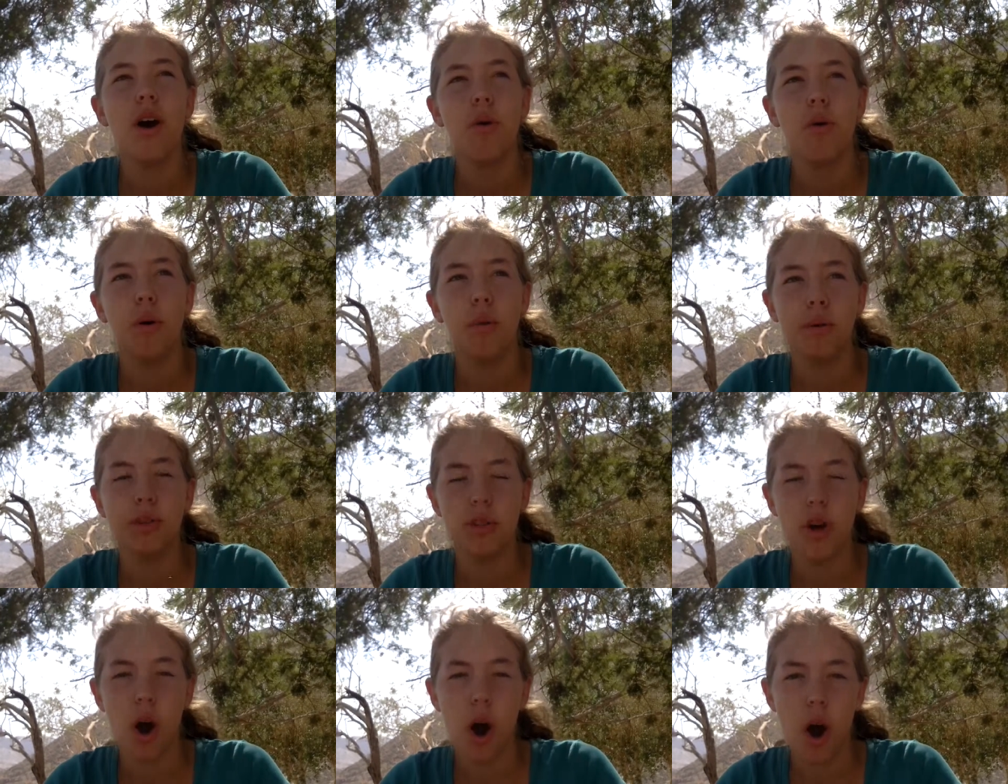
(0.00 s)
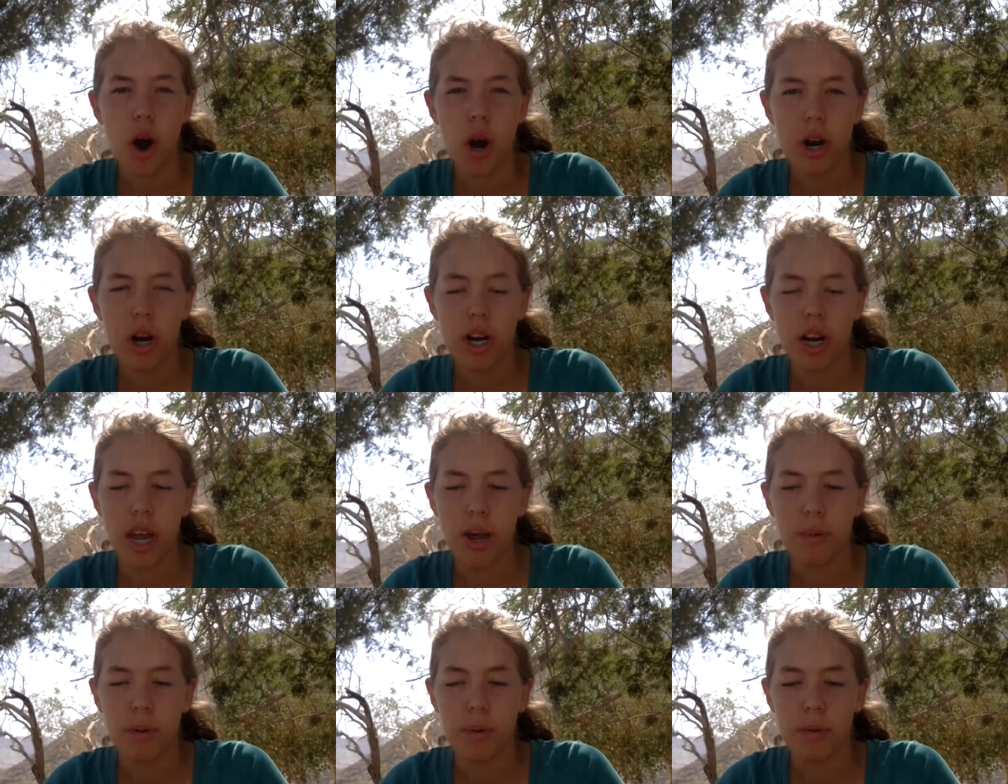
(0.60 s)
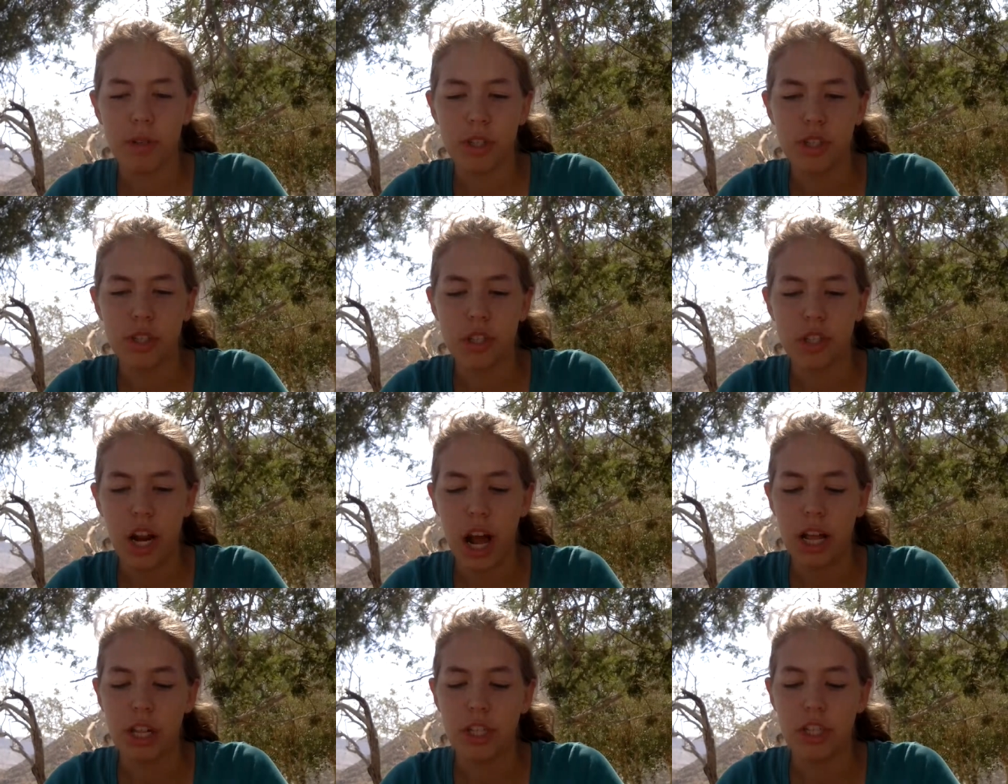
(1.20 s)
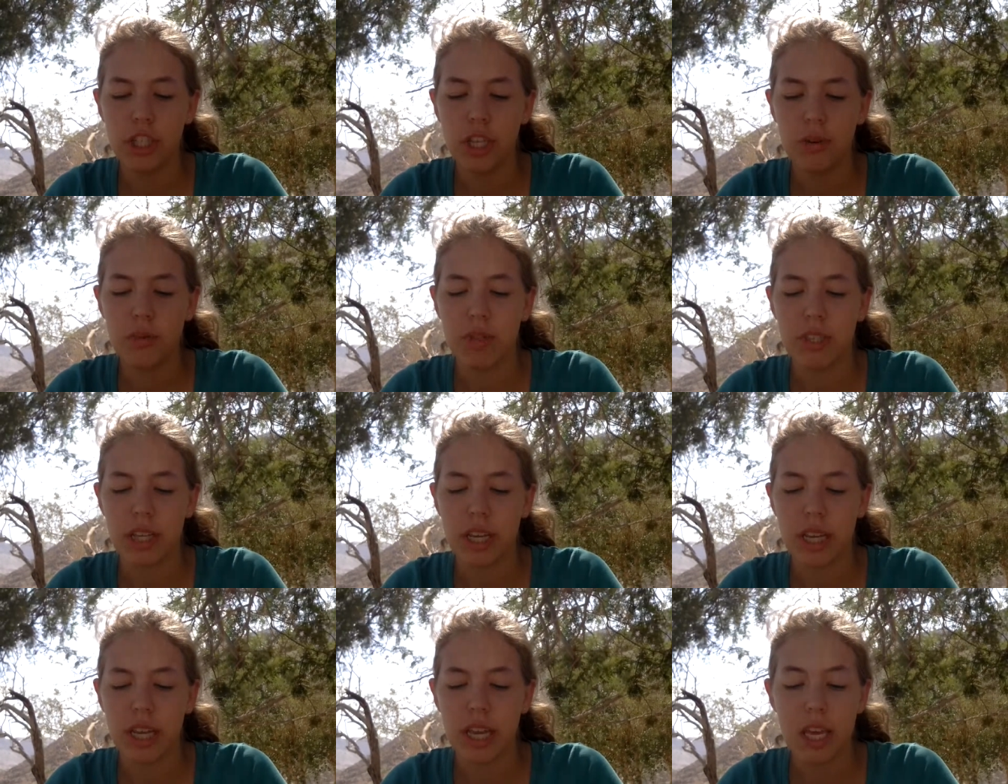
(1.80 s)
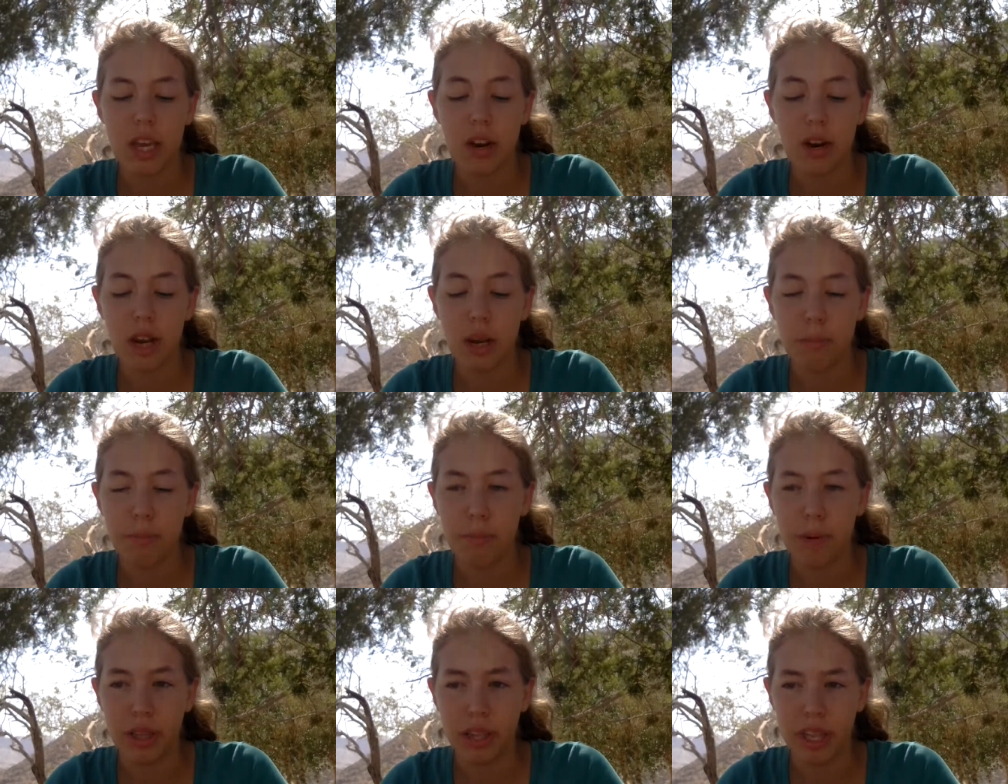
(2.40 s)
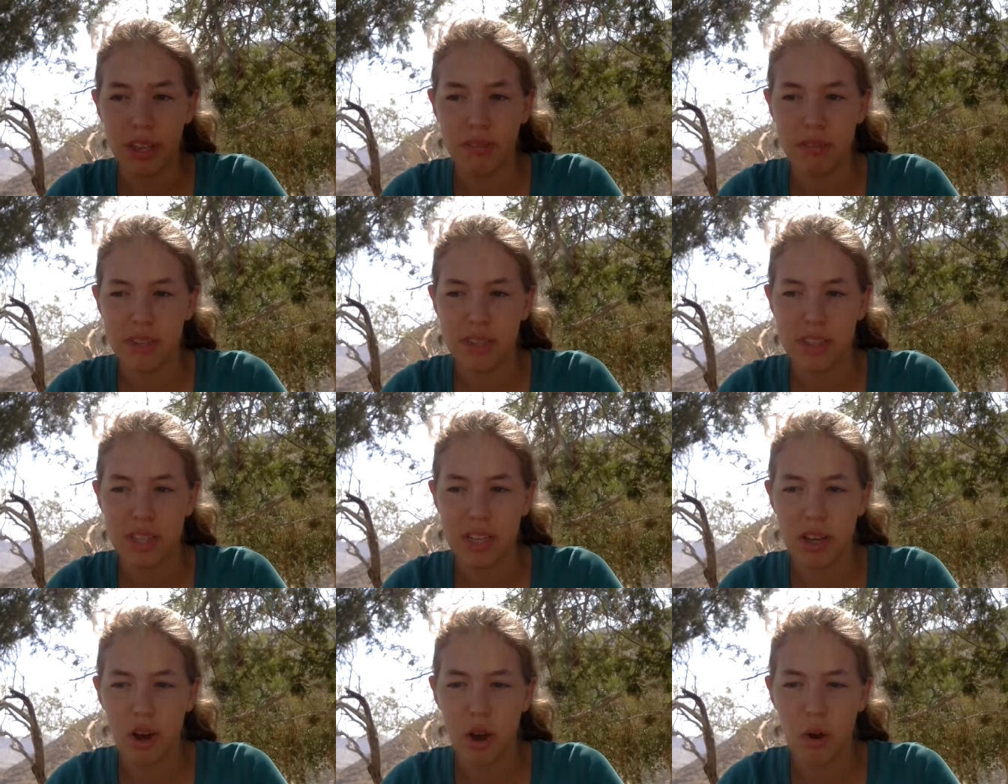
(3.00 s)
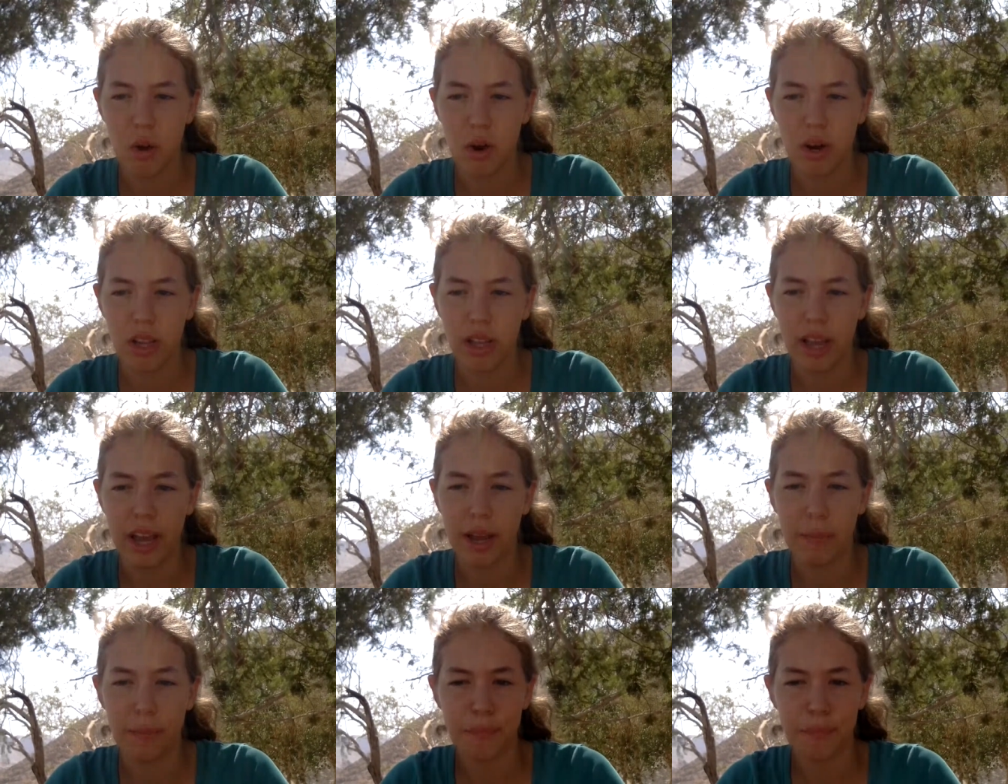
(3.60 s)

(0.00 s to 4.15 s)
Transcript: what was hard and what was challenging was like hearing beliefs or like